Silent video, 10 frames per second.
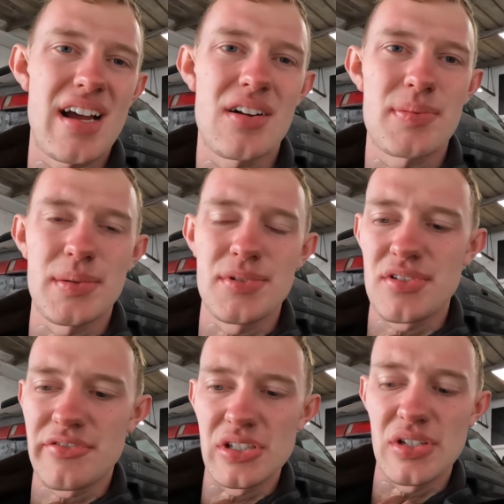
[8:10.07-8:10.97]
I could probably
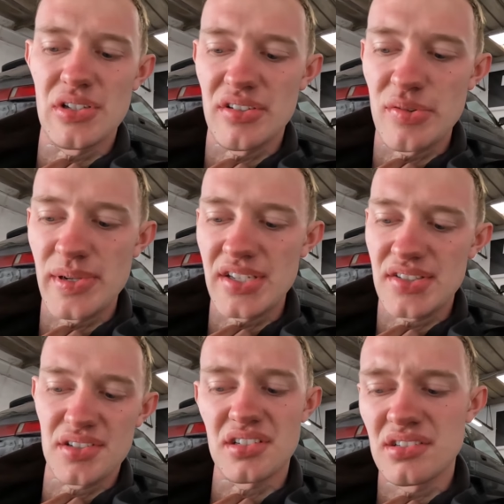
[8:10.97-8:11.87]
do a few little other bits,
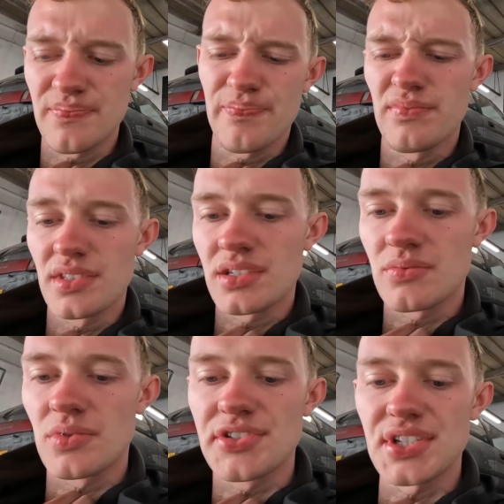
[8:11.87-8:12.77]
so
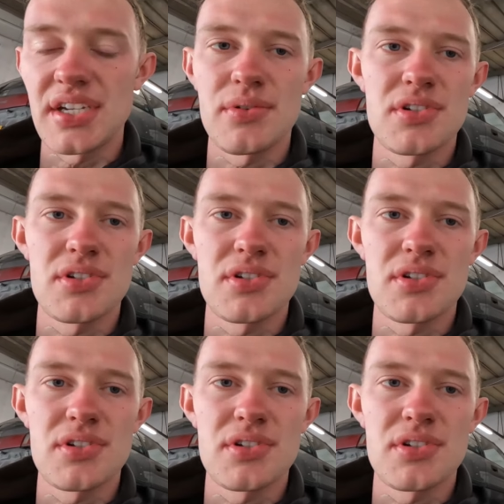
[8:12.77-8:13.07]
we'll see.